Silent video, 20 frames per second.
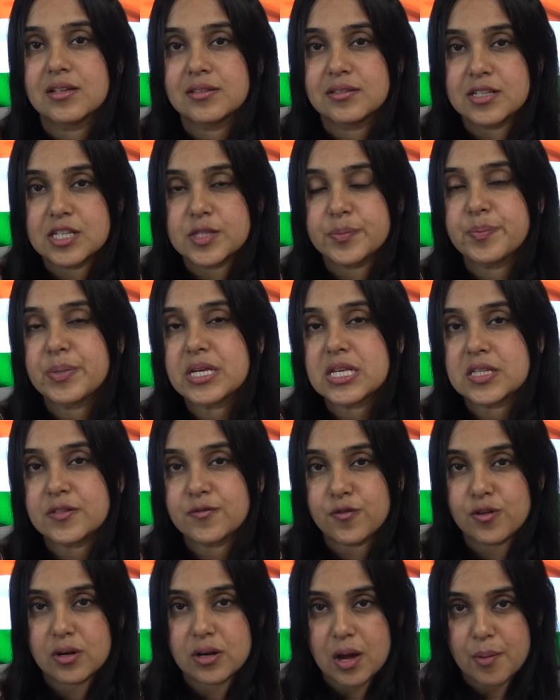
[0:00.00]
This
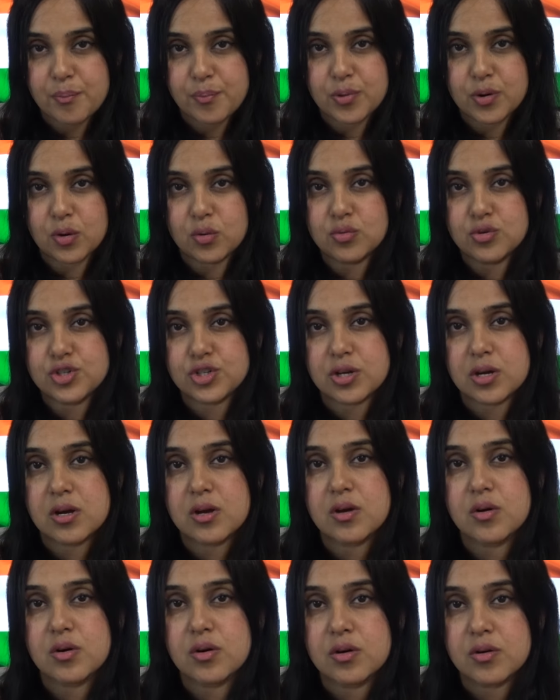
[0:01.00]
peaceful approach
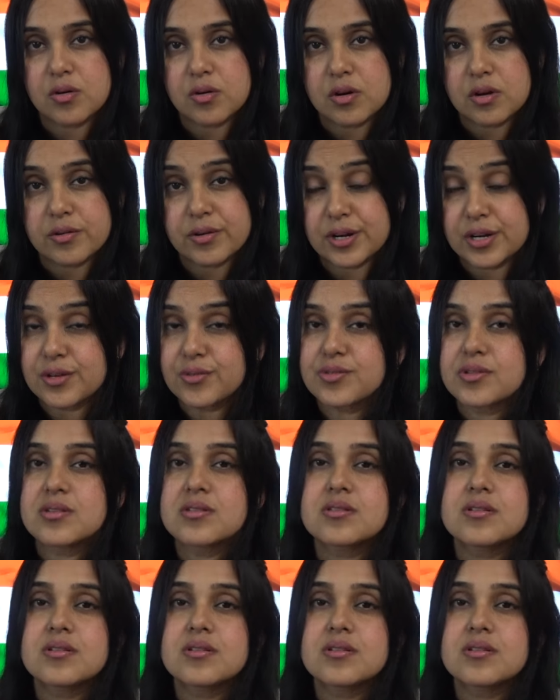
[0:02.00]
reduces